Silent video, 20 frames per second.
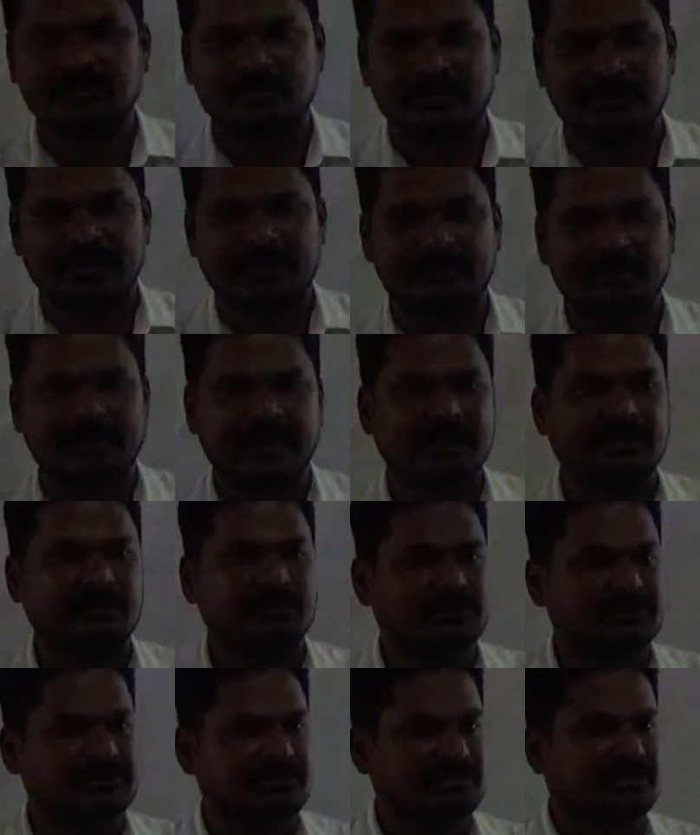main
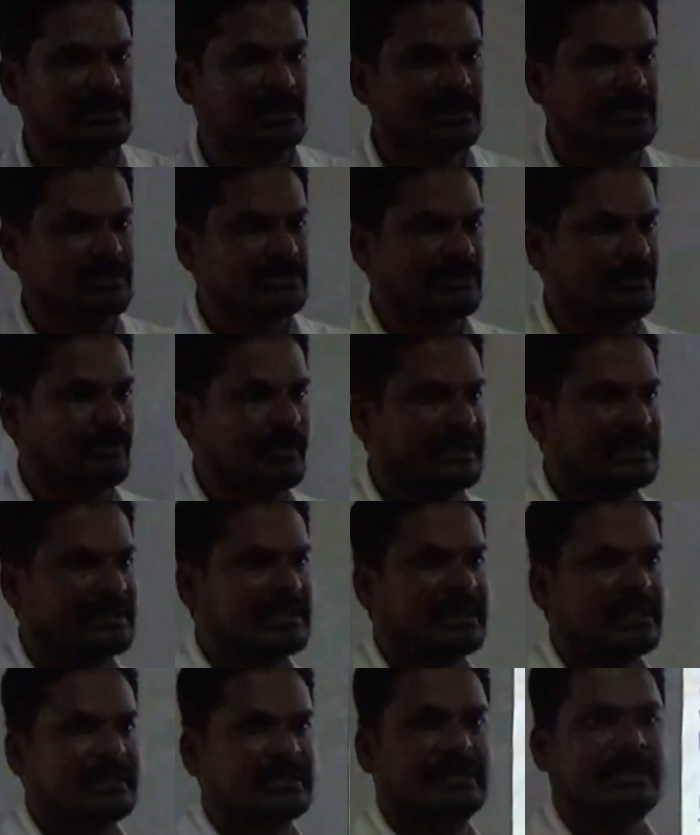question. So why the
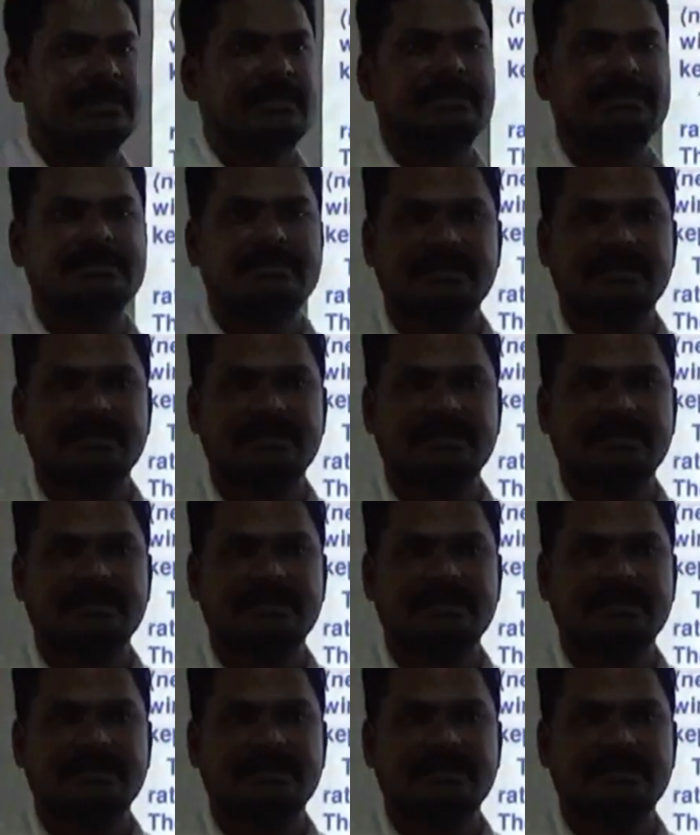earthing is